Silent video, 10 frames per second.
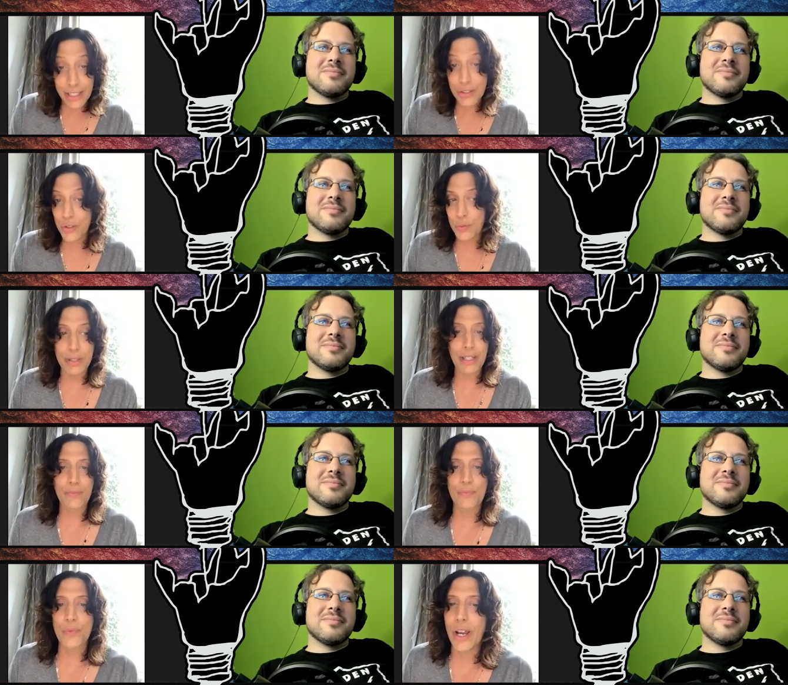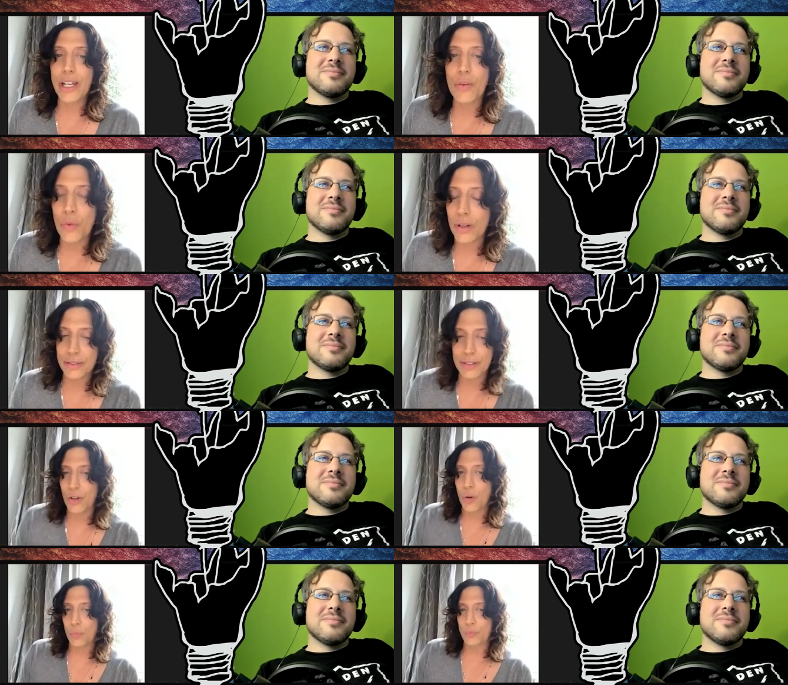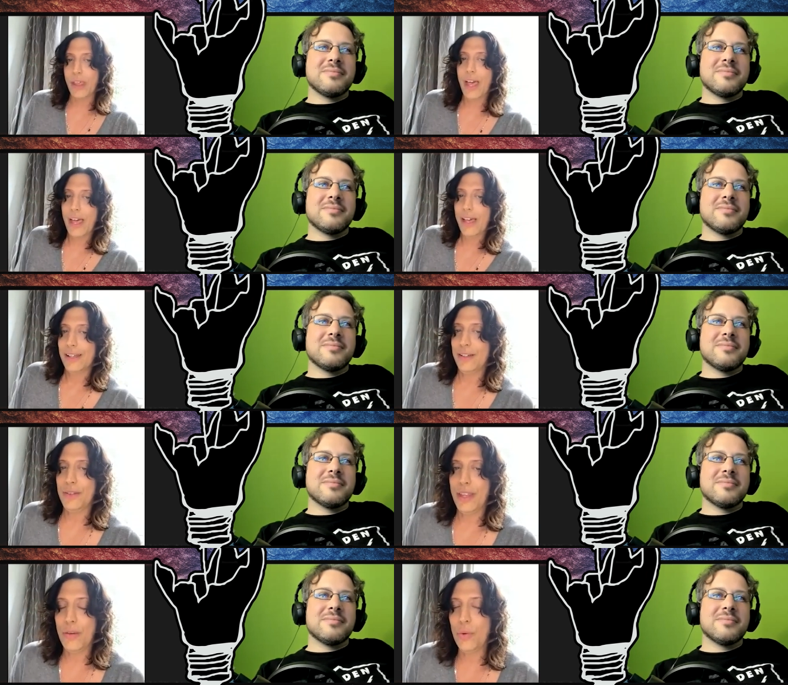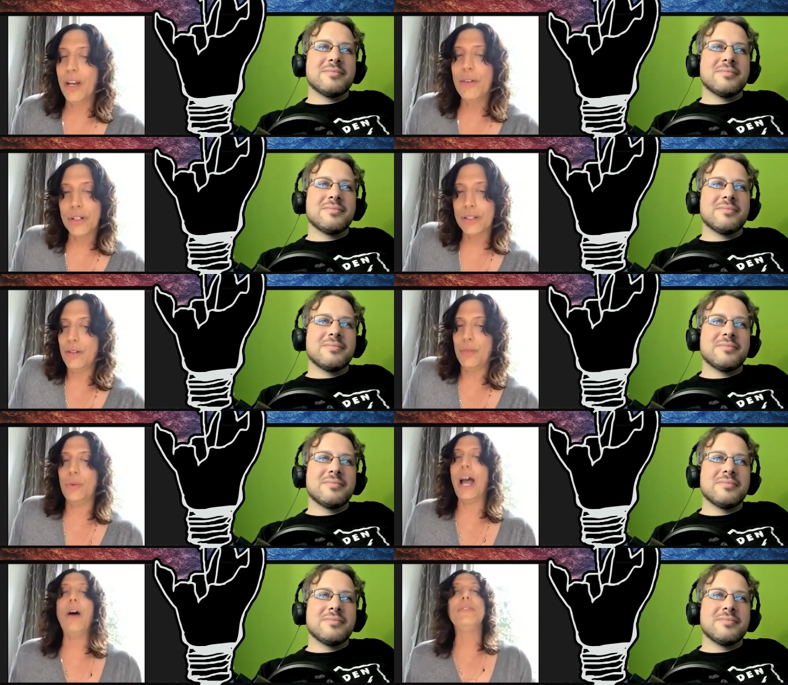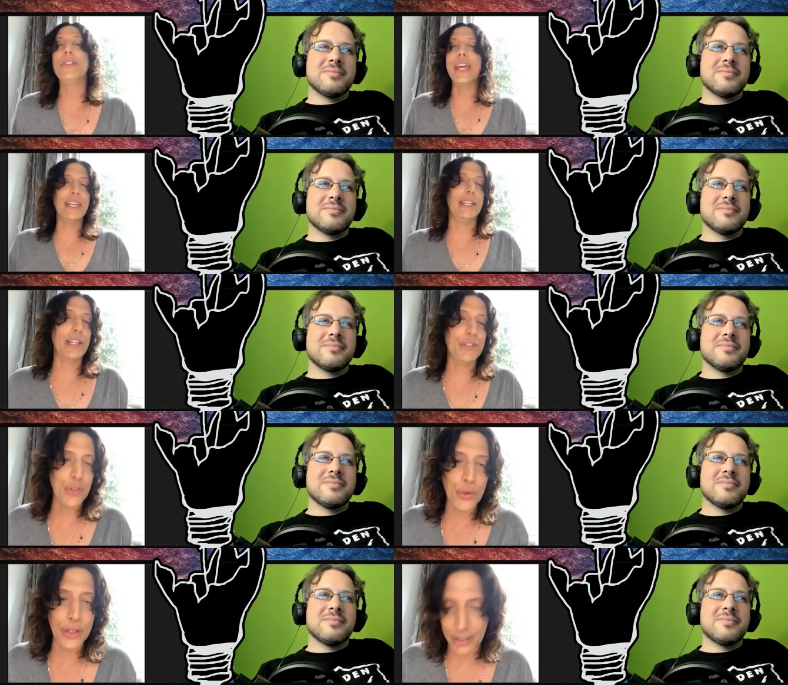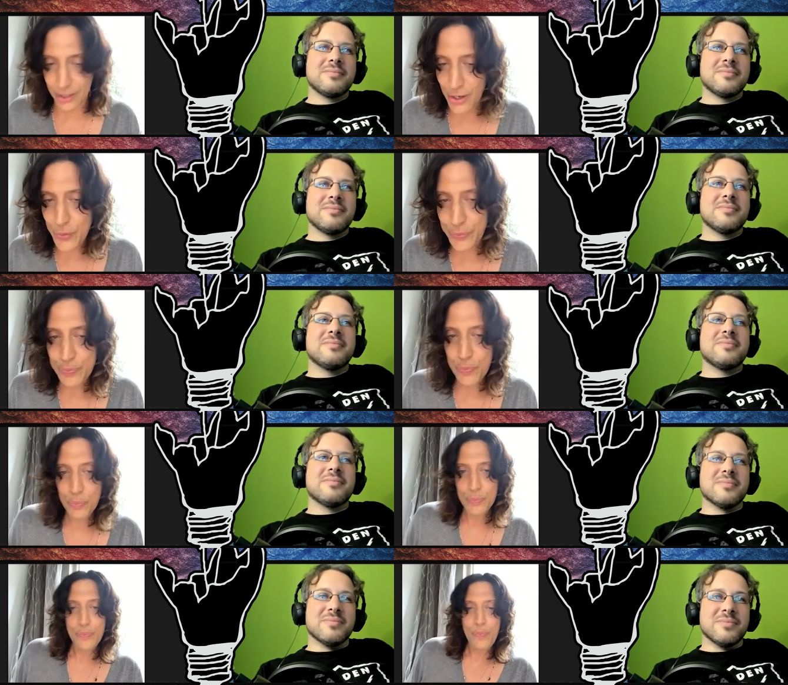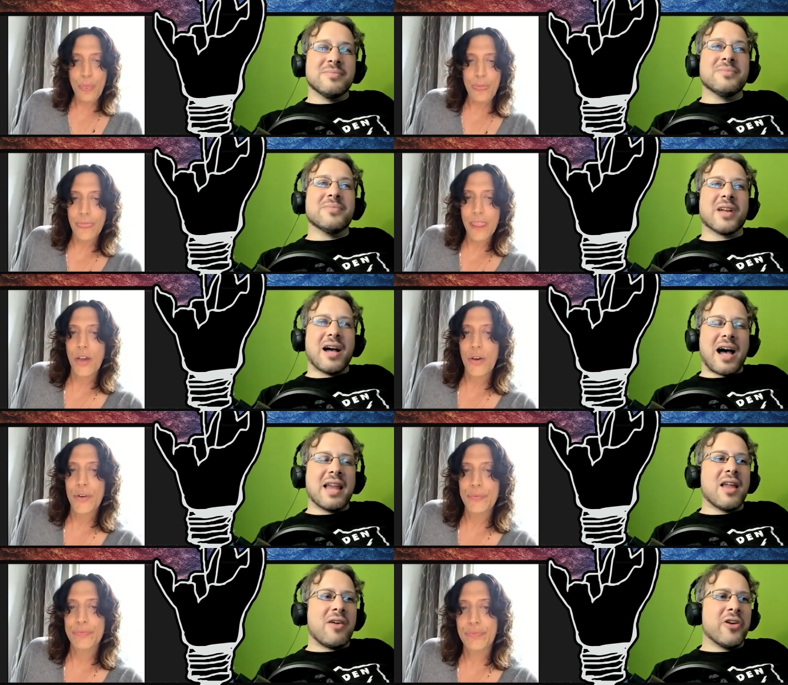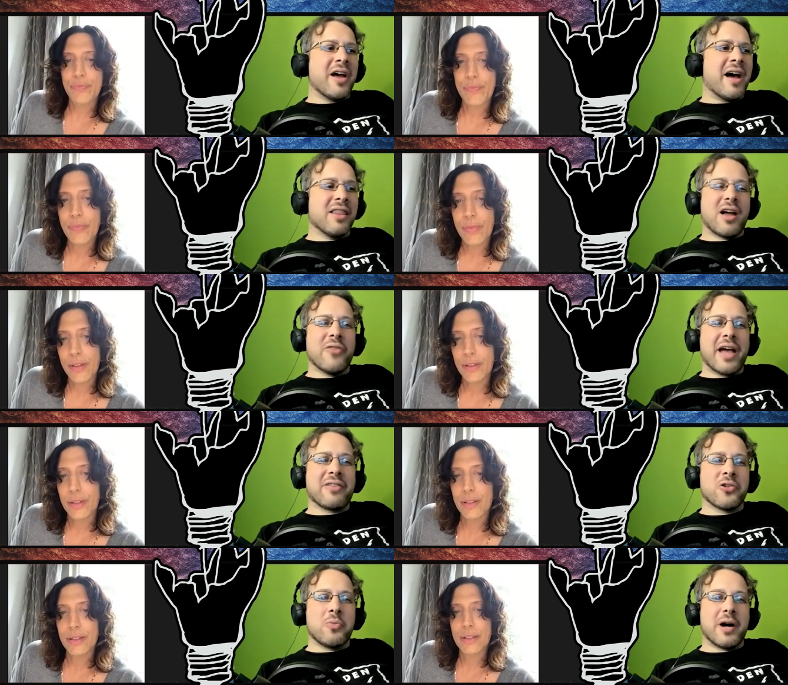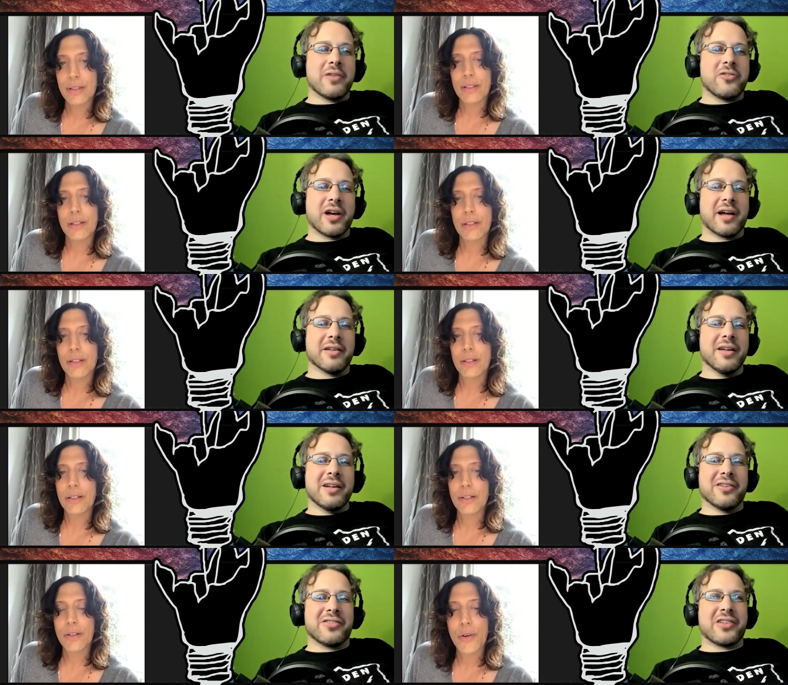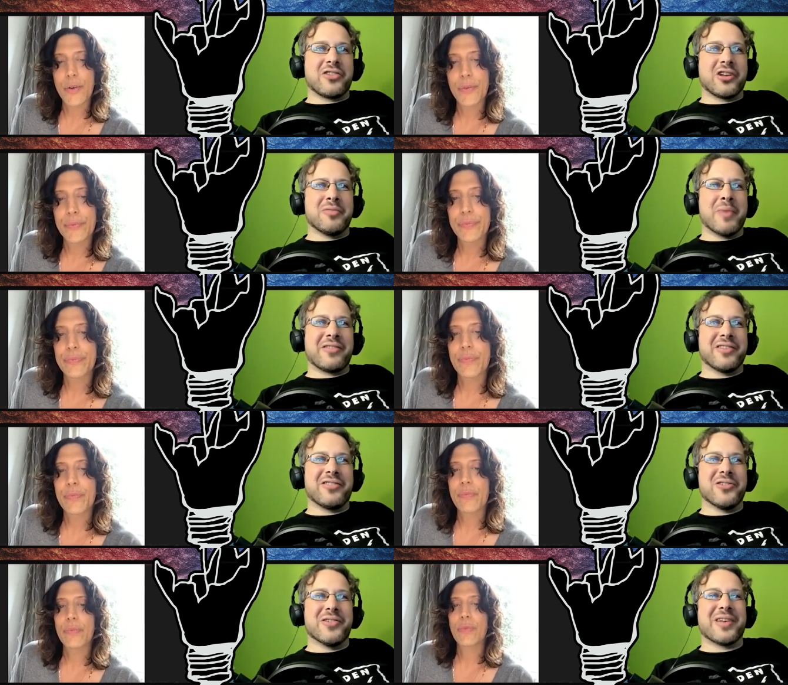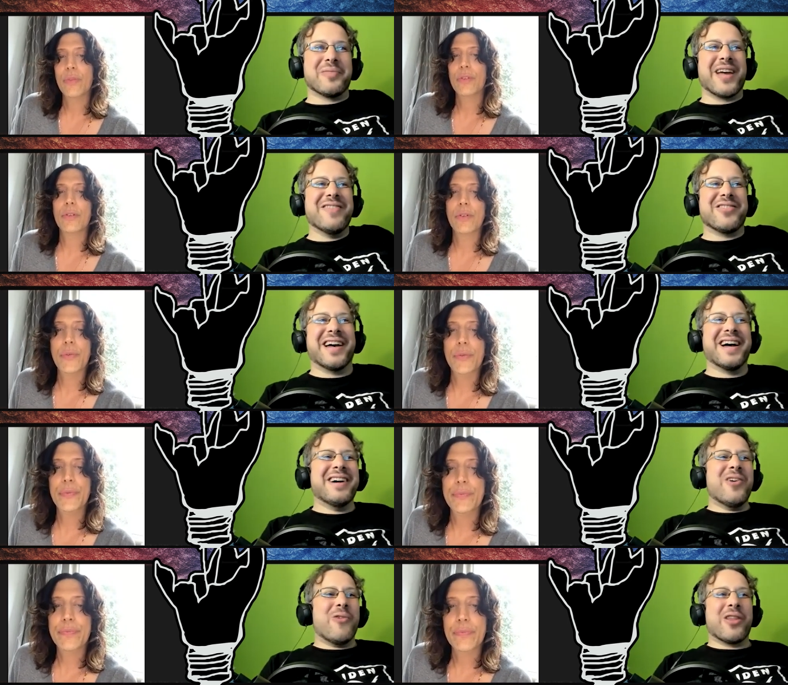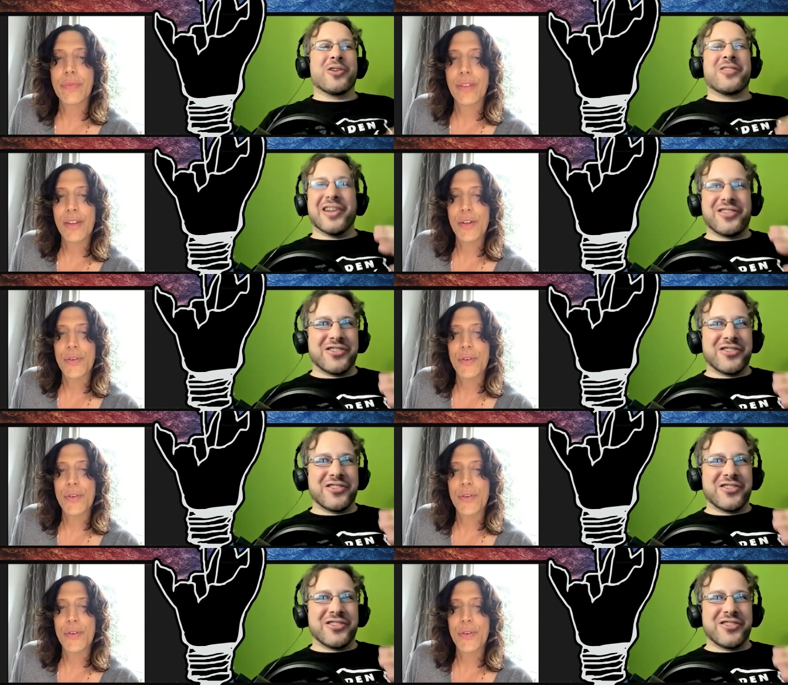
Speaker 1: it should be for anyone, you know, whatever, however they connect to it. You know.
Speaker 2: Mm-hmm. I love it. I love that so much. Uh, just such a good message to you. And sometimes, uh, whether it's in a